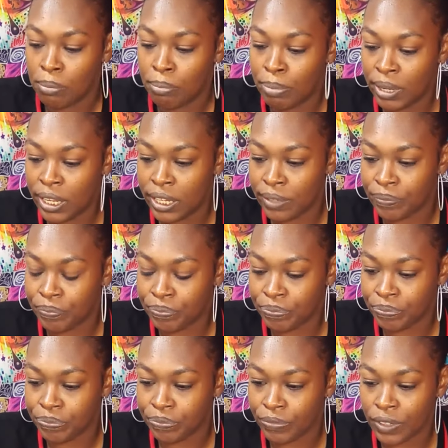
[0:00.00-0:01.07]
but
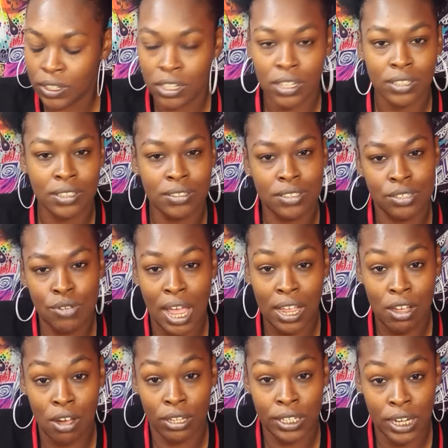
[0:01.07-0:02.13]
look, so
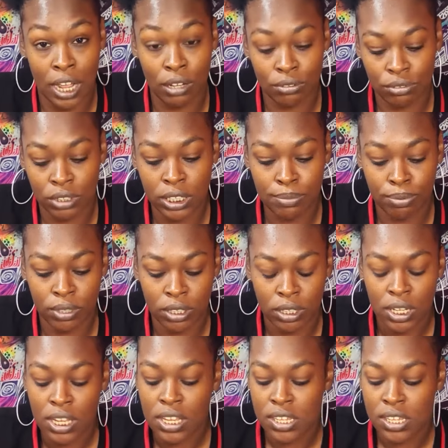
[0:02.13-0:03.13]
I call it out Libra.